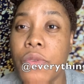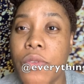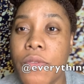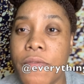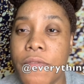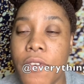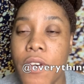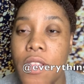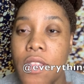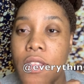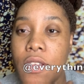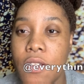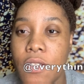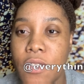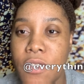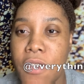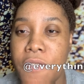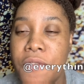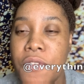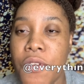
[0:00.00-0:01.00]
For those
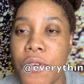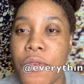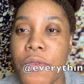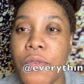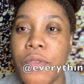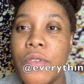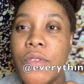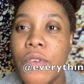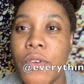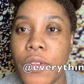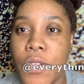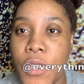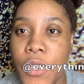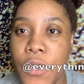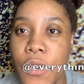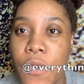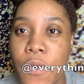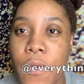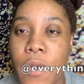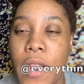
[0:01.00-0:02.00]
of you who don't
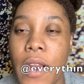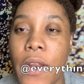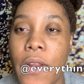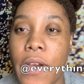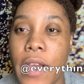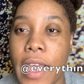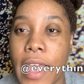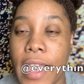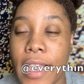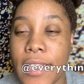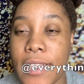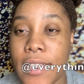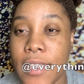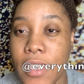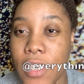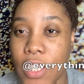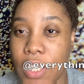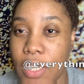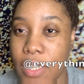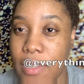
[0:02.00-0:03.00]
know what lock
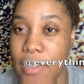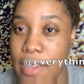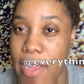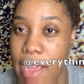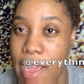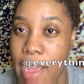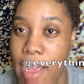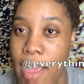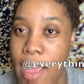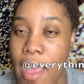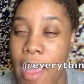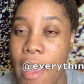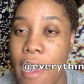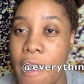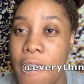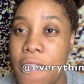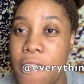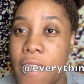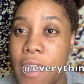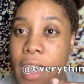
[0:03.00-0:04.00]
extensions are,
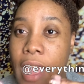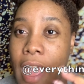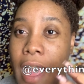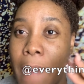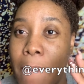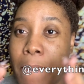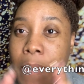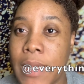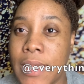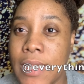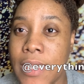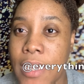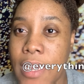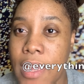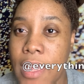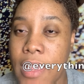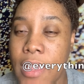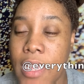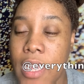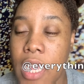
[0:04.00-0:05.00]
they are
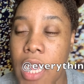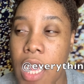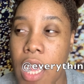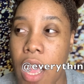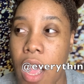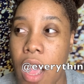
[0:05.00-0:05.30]
basically